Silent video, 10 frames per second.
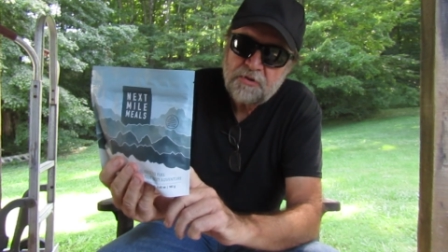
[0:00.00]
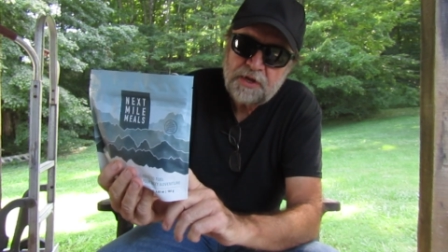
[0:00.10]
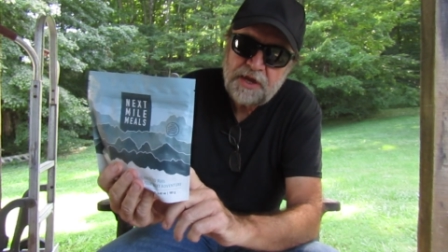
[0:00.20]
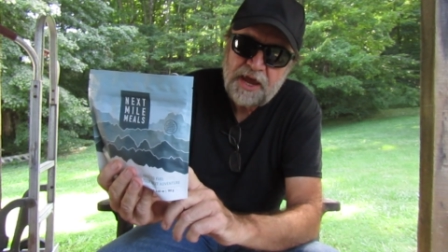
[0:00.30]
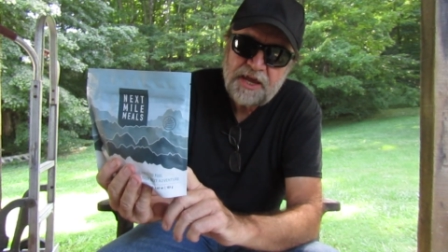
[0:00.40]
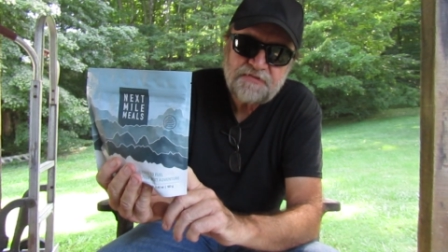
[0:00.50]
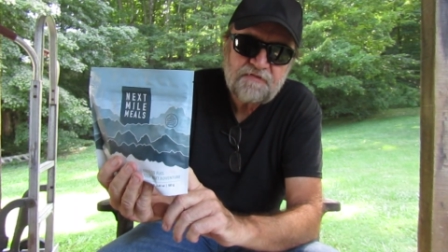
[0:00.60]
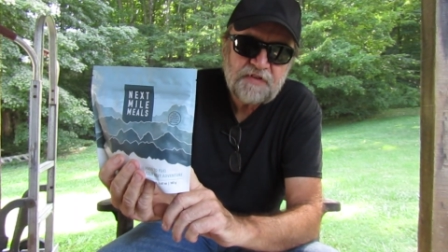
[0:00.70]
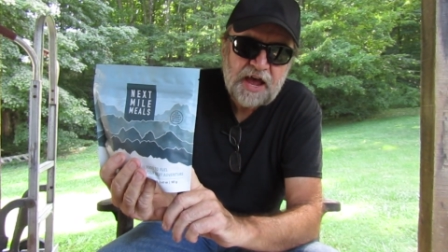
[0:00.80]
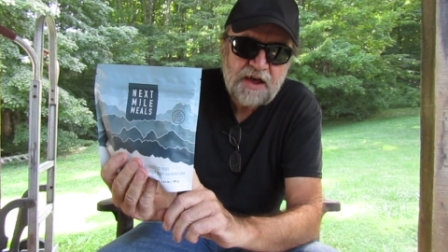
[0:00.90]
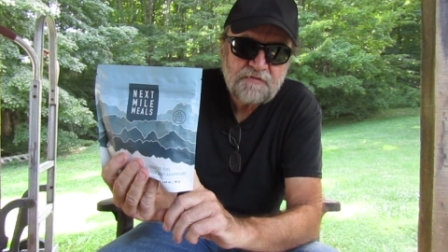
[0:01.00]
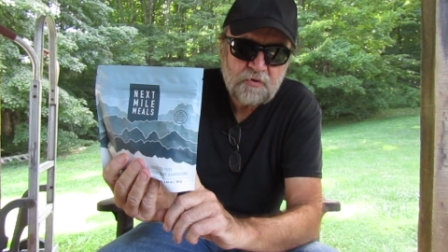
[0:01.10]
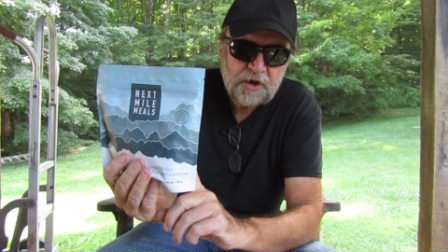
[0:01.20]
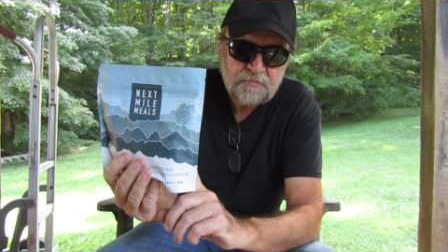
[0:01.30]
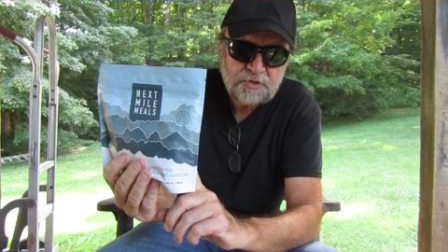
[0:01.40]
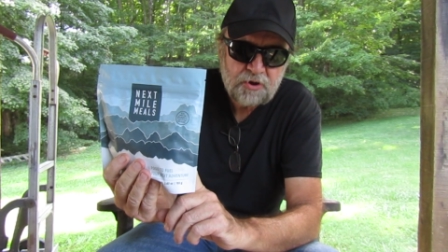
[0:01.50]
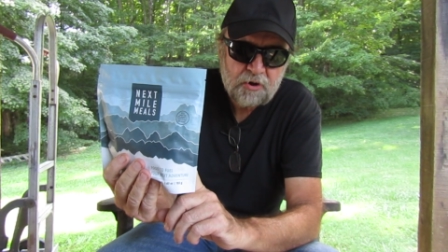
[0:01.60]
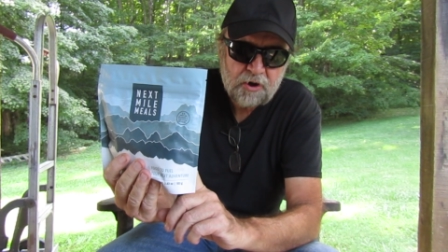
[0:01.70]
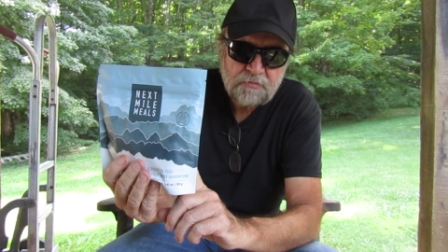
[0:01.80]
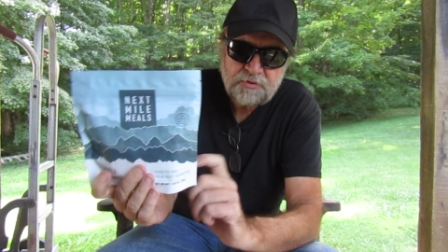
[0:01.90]
only has 5 grams of
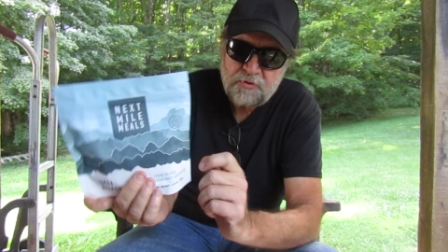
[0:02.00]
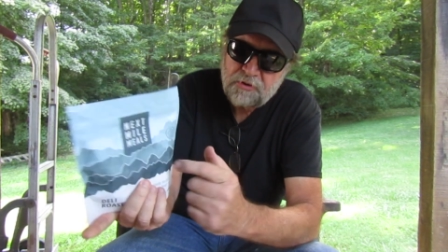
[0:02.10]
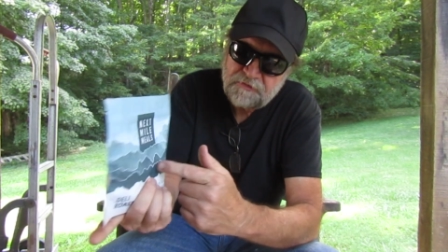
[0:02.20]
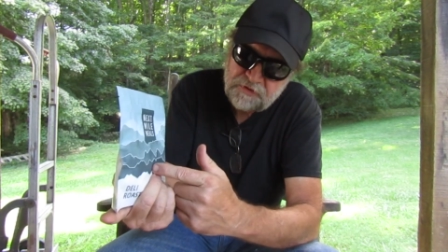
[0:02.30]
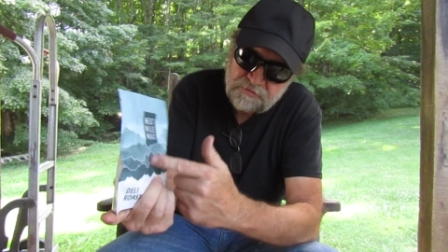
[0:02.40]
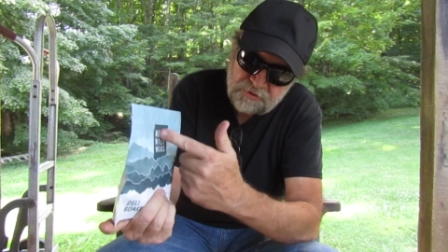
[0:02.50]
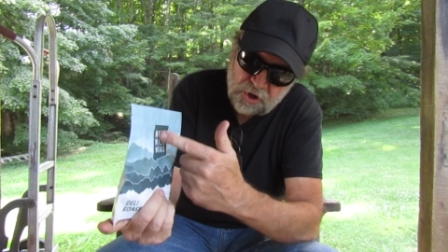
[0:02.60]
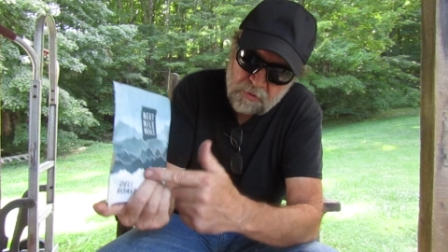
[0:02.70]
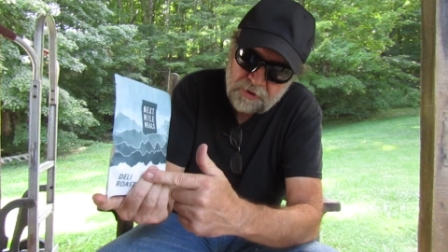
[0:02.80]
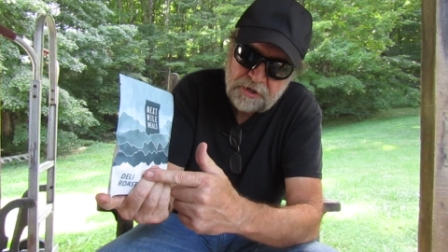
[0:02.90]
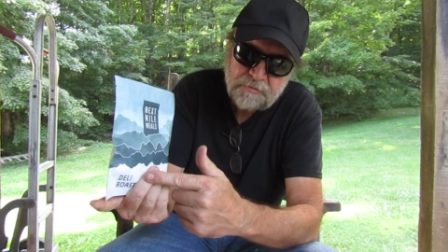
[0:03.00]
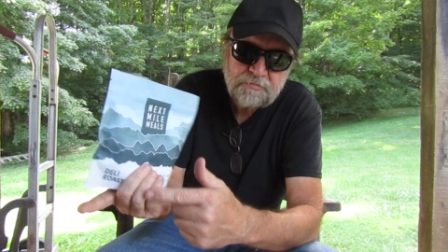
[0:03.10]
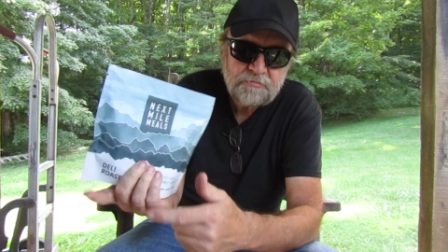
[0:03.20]
carbs, or if you doubled it,